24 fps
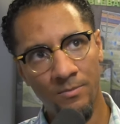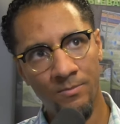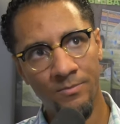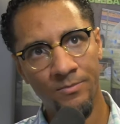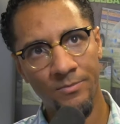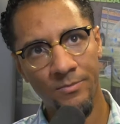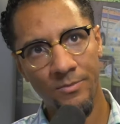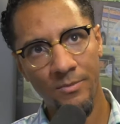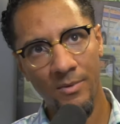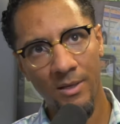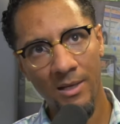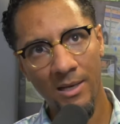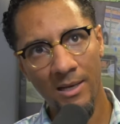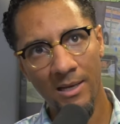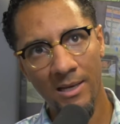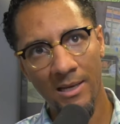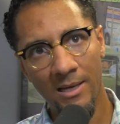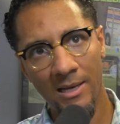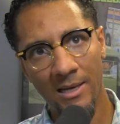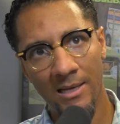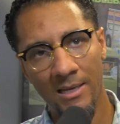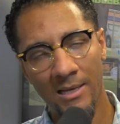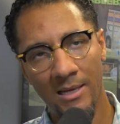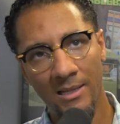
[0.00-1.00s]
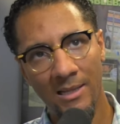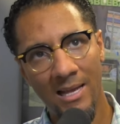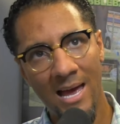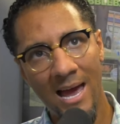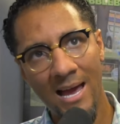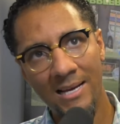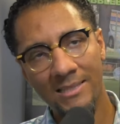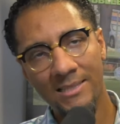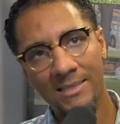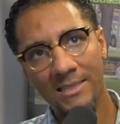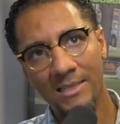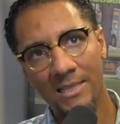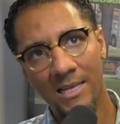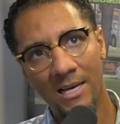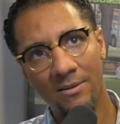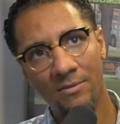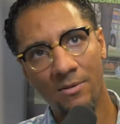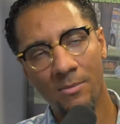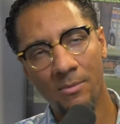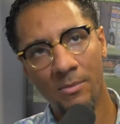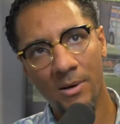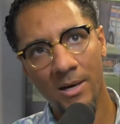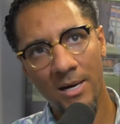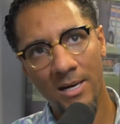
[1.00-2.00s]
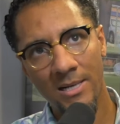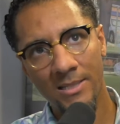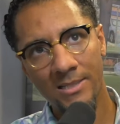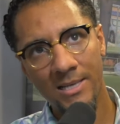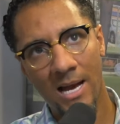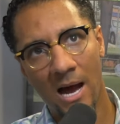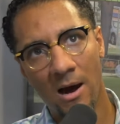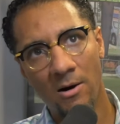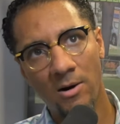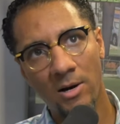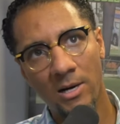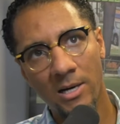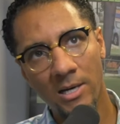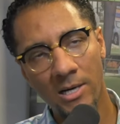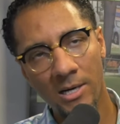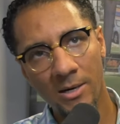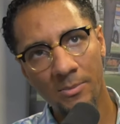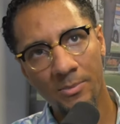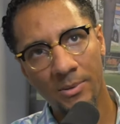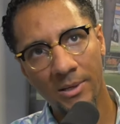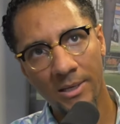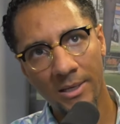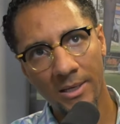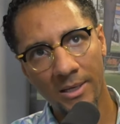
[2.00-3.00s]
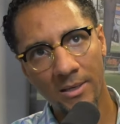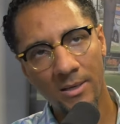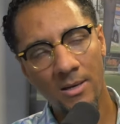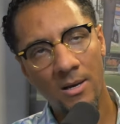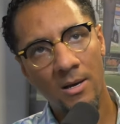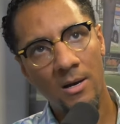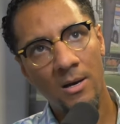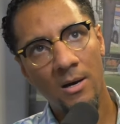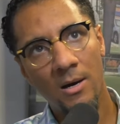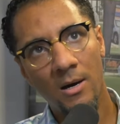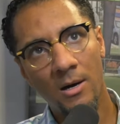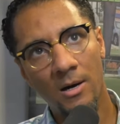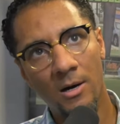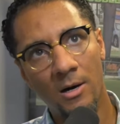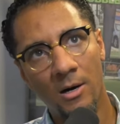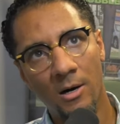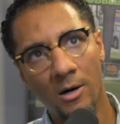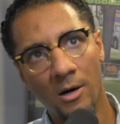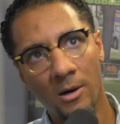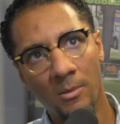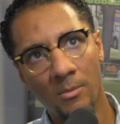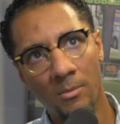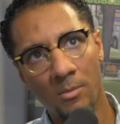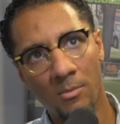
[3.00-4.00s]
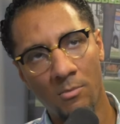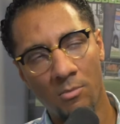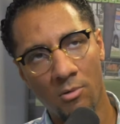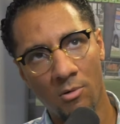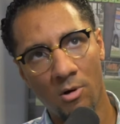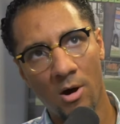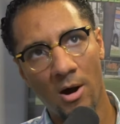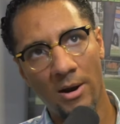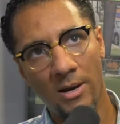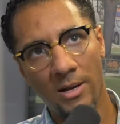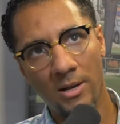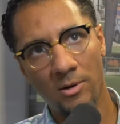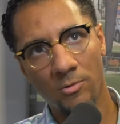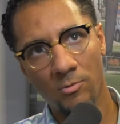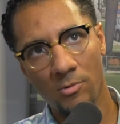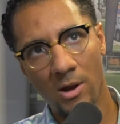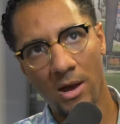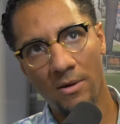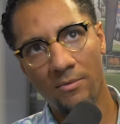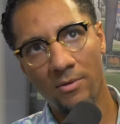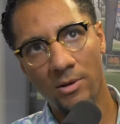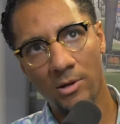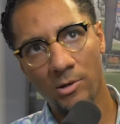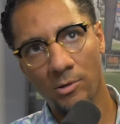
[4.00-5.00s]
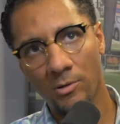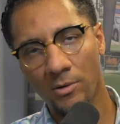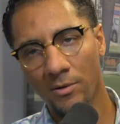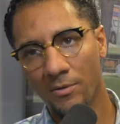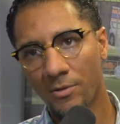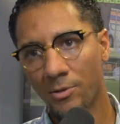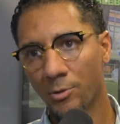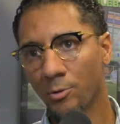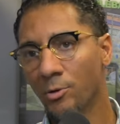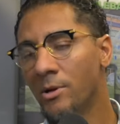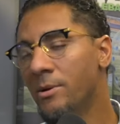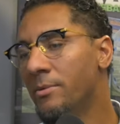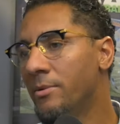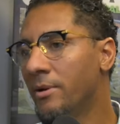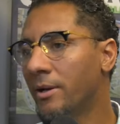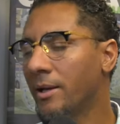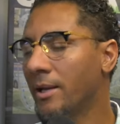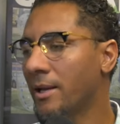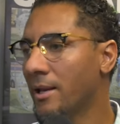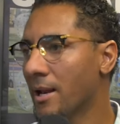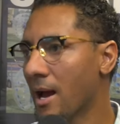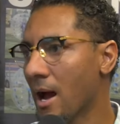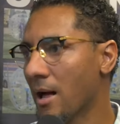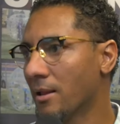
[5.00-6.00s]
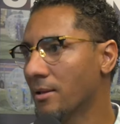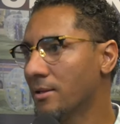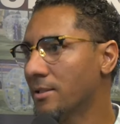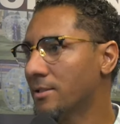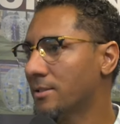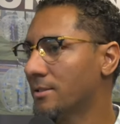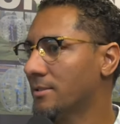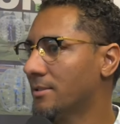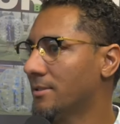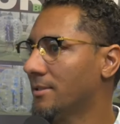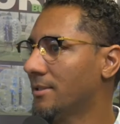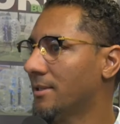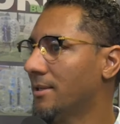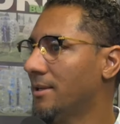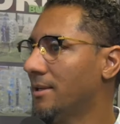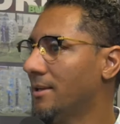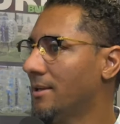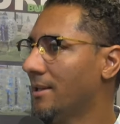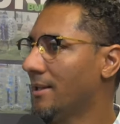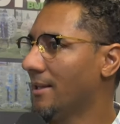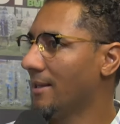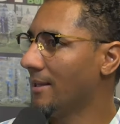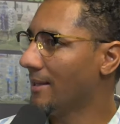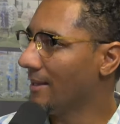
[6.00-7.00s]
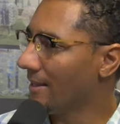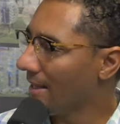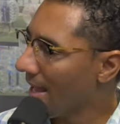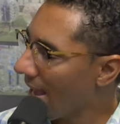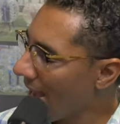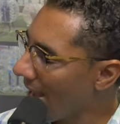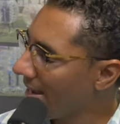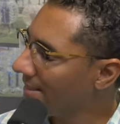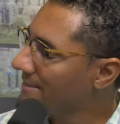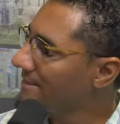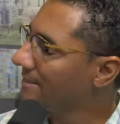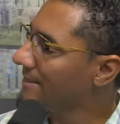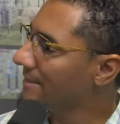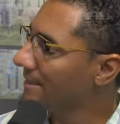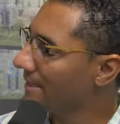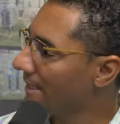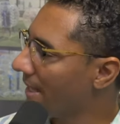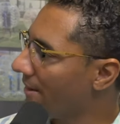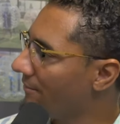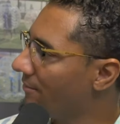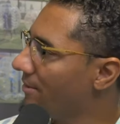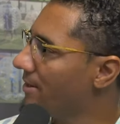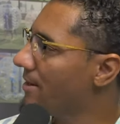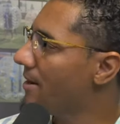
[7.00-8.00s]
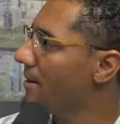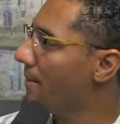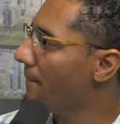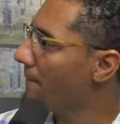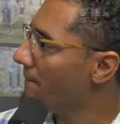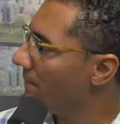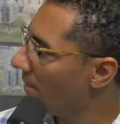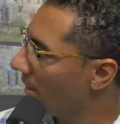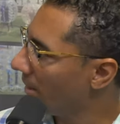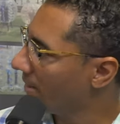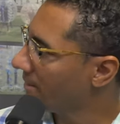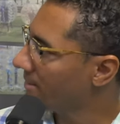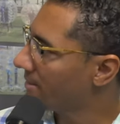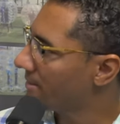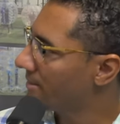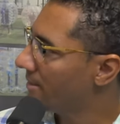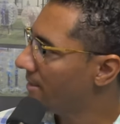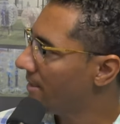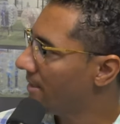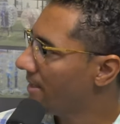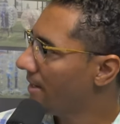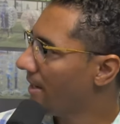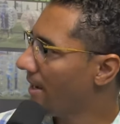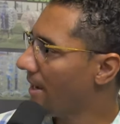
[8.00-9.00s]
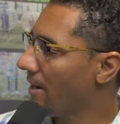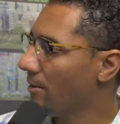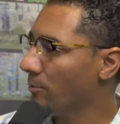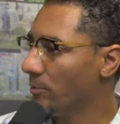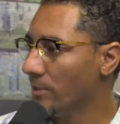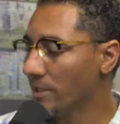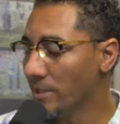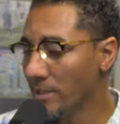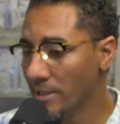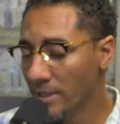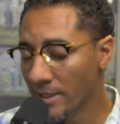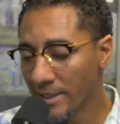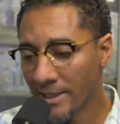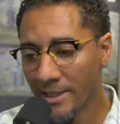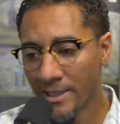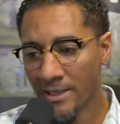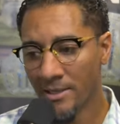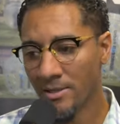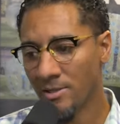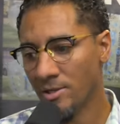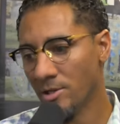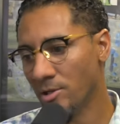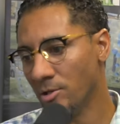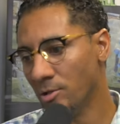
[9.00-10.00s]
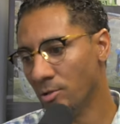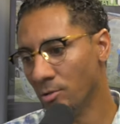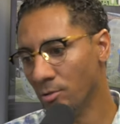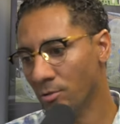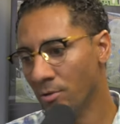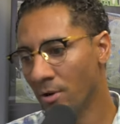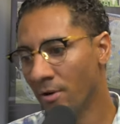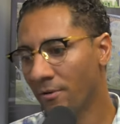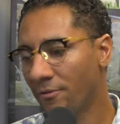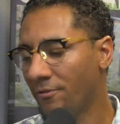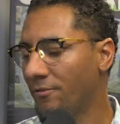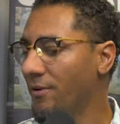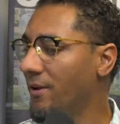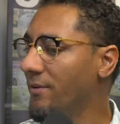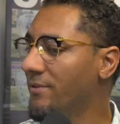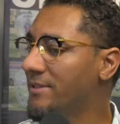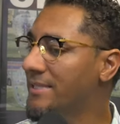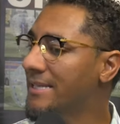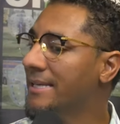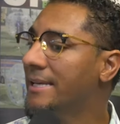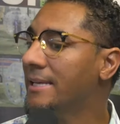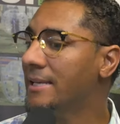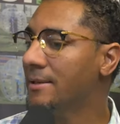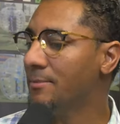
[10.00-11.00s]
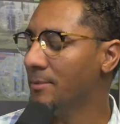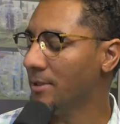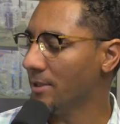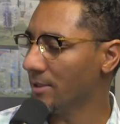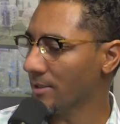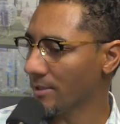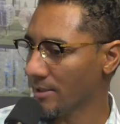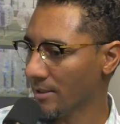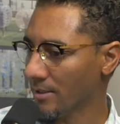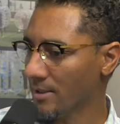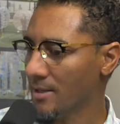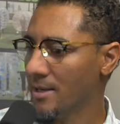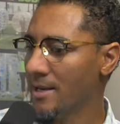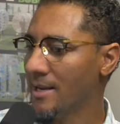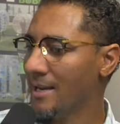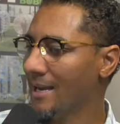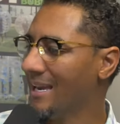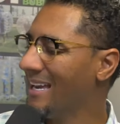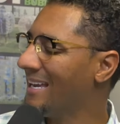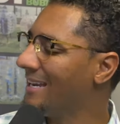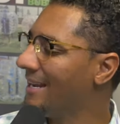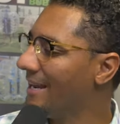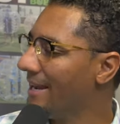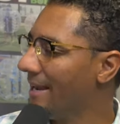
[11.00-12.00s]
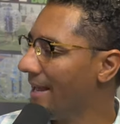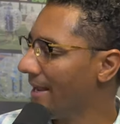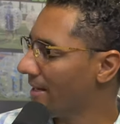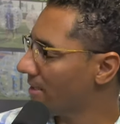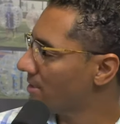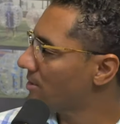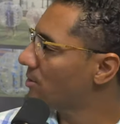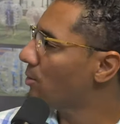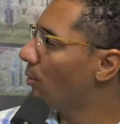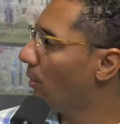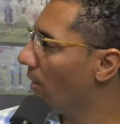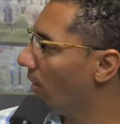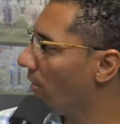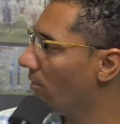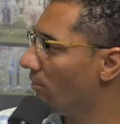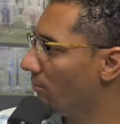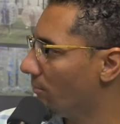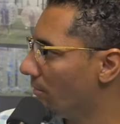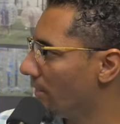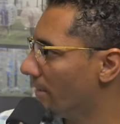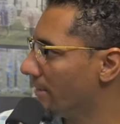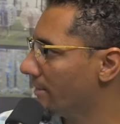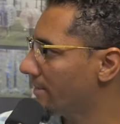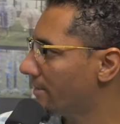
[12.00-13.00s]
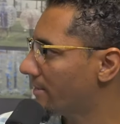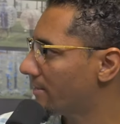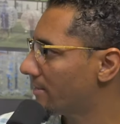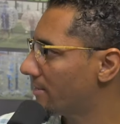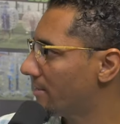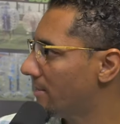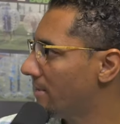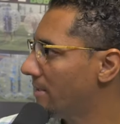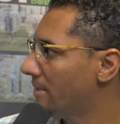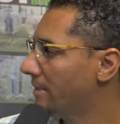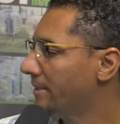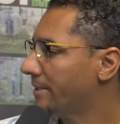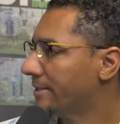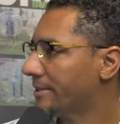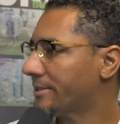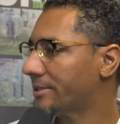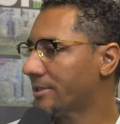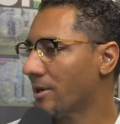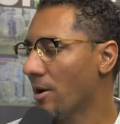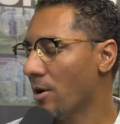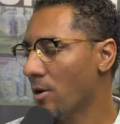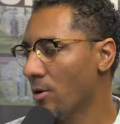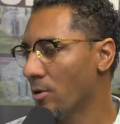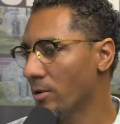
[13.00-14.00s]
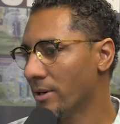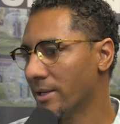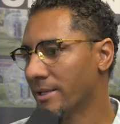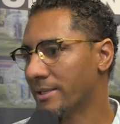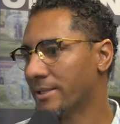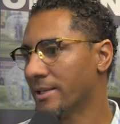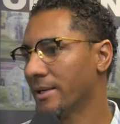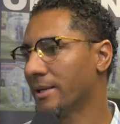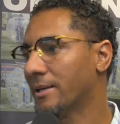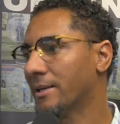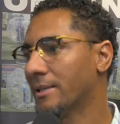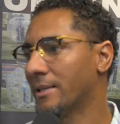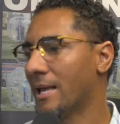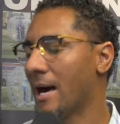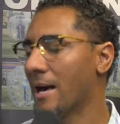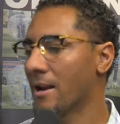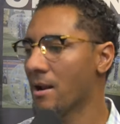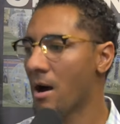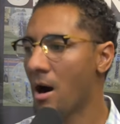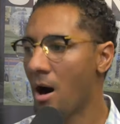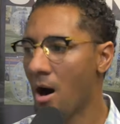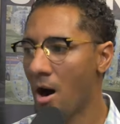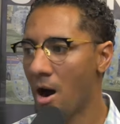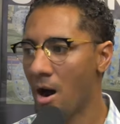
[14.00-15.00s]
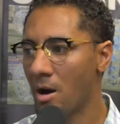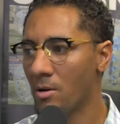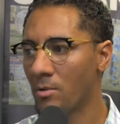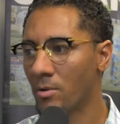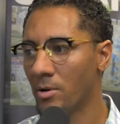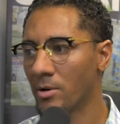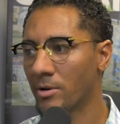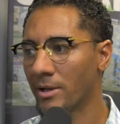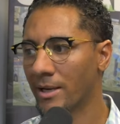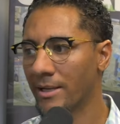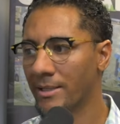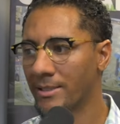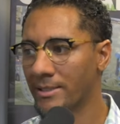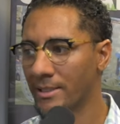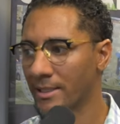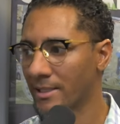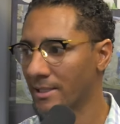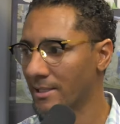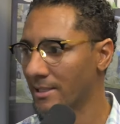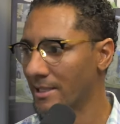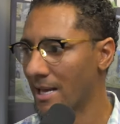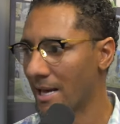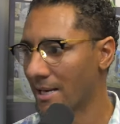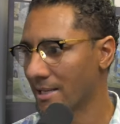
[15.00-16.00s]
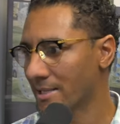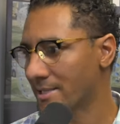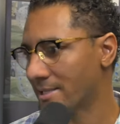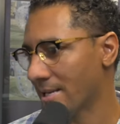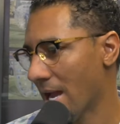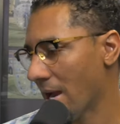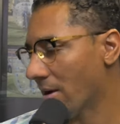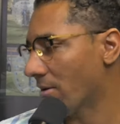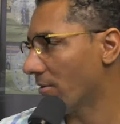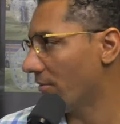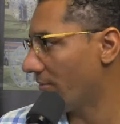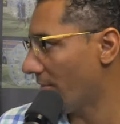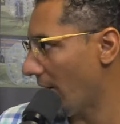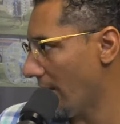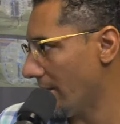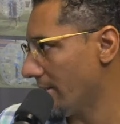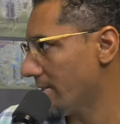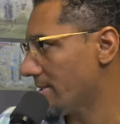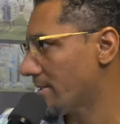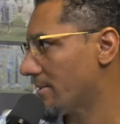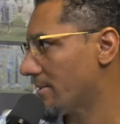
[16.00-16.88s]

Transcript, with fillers: in the last 11 months, our company um, brought in revenue of $3 million last 11 months. And we're looking to do 15 million in the next 12 months. So it took a lot of hard work. So it took a lot of is sacrifice. Your